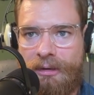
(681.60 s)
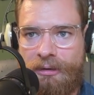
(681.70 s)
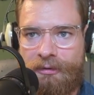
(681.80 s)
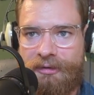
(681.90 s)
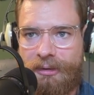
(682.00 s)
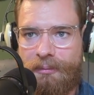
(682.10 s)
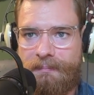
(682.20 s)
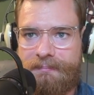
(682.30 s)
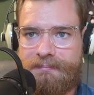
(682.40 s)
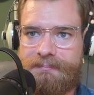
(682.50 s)
So
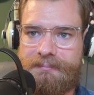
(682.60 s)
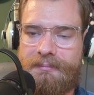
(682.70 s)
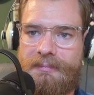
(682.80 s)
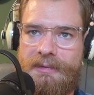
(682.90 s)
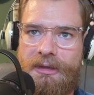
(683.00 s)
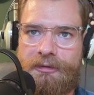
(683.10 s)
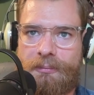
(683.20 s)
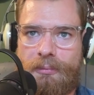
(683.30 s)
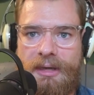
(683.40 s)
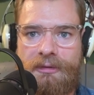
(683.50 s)
this
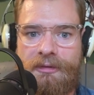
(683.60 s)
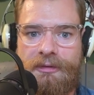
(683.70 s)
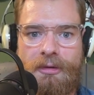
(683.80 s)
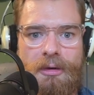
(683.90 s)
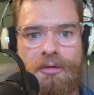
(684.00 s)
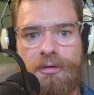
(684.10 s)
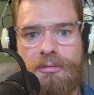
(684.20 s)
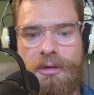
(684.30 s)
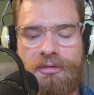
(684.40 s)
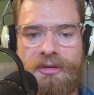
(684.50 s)
raises the larger
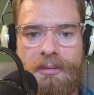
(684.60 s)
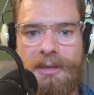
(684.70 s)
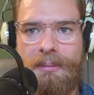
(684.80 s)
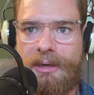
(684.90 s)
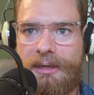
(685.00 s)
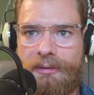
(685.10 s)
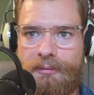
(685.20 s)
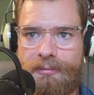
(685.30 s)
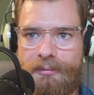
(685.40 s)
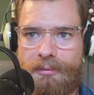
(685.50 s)
question in my mind
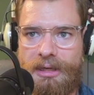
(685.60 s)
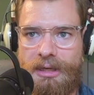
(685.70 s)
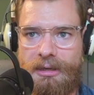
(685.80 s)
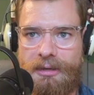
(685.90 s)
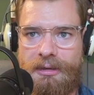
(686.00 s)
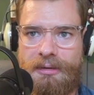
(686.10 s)
of okay,